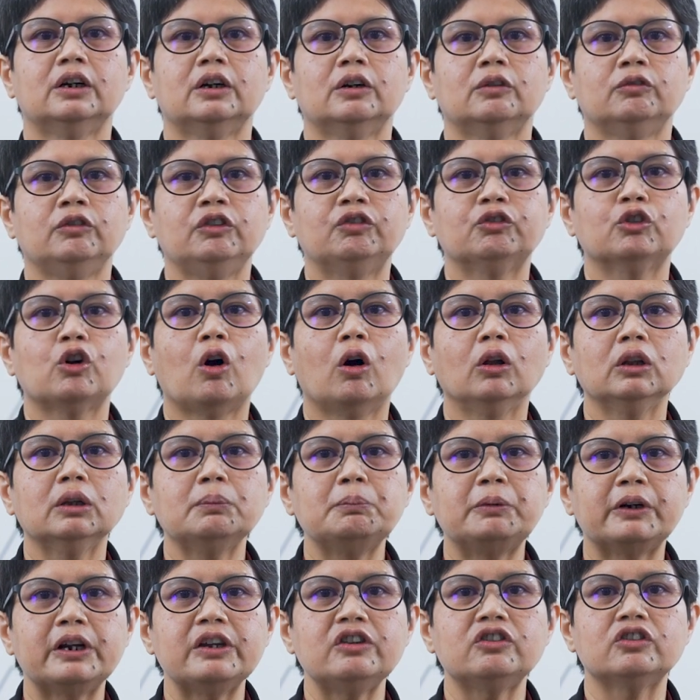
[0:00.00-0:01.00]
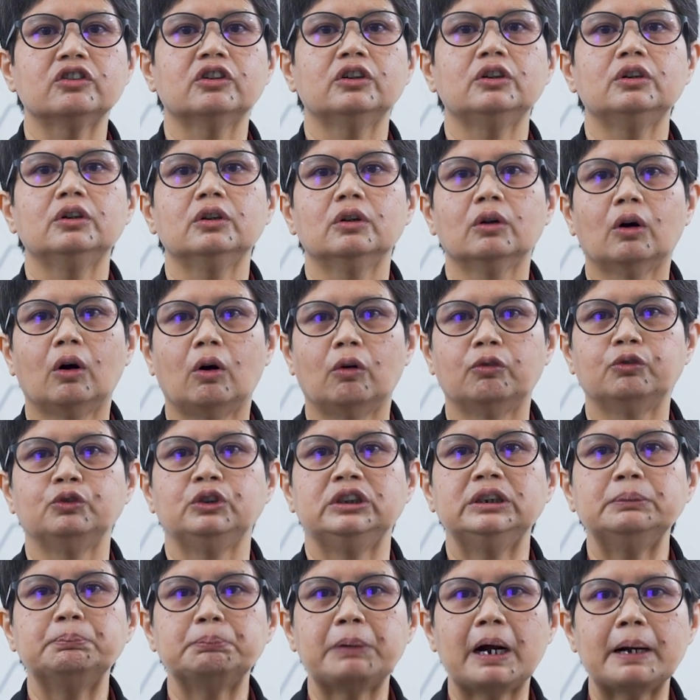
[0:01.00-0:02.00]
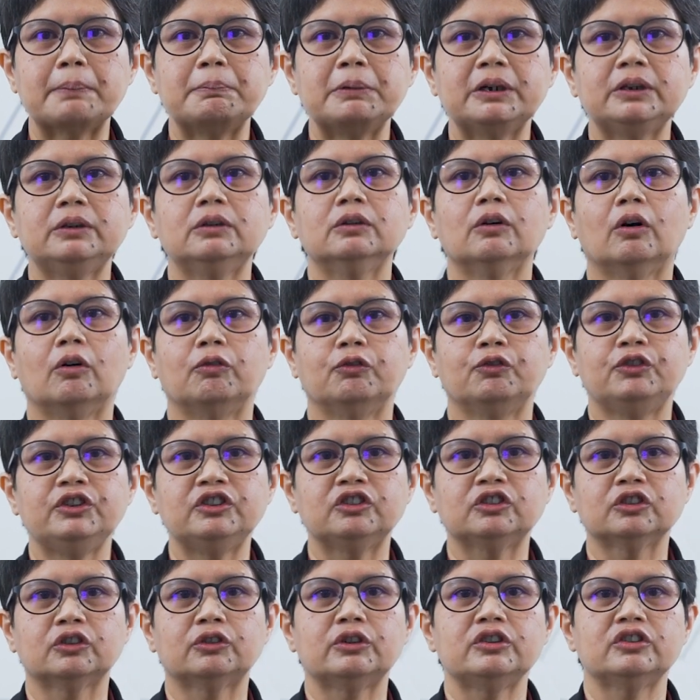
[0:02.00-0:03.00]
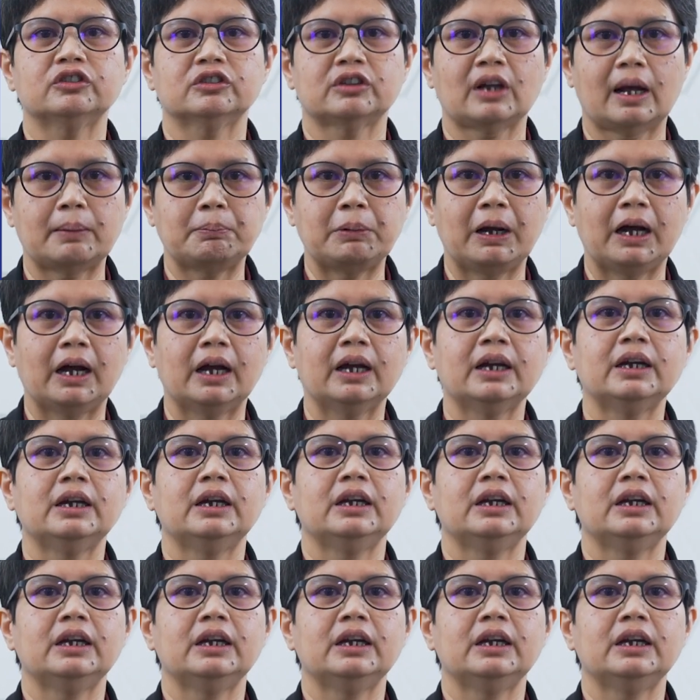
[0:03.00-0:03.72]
with collaboration of Department of Fisheries Sabah